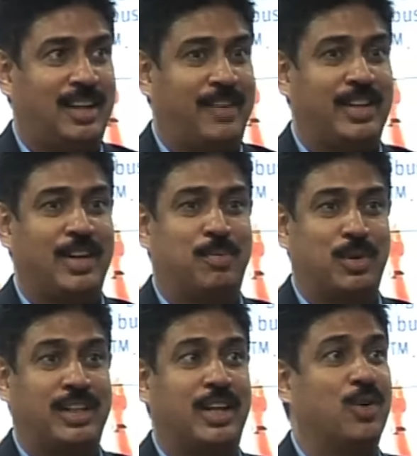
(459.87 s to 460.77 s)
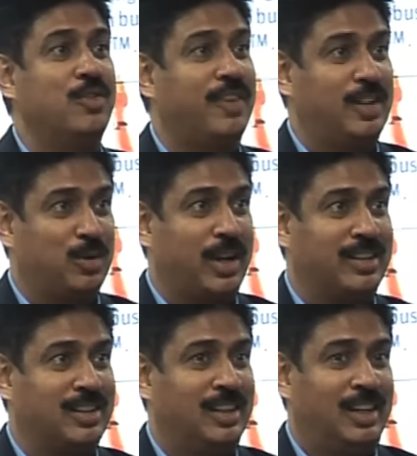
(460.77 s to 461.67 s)
And when they were putting their own fund
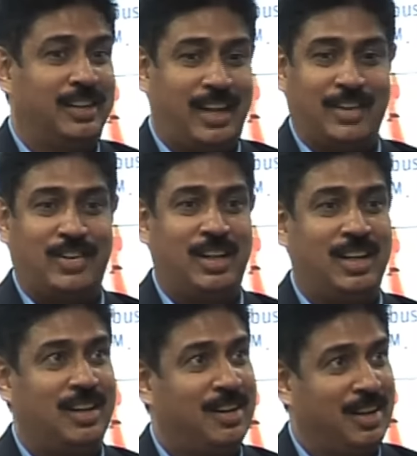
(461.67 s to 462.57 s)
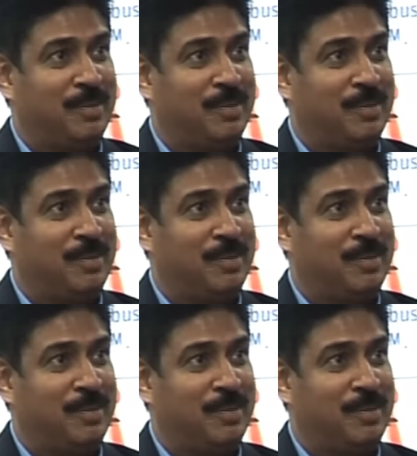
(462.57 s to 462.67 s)
together, they actually